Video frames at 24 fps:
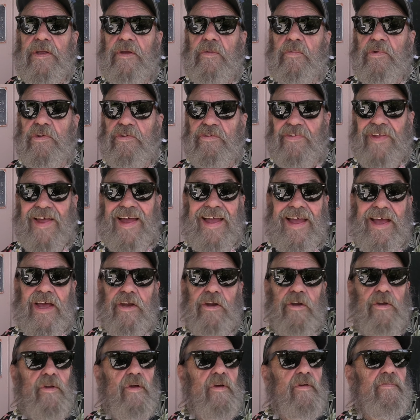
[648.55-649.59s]
He was the
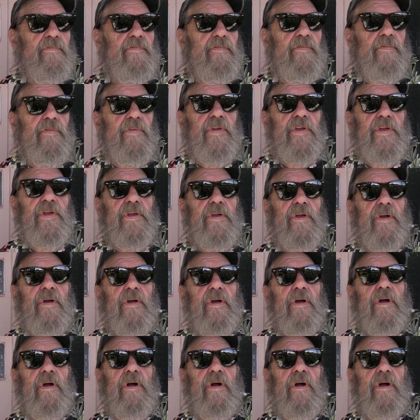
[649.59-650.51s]
head of the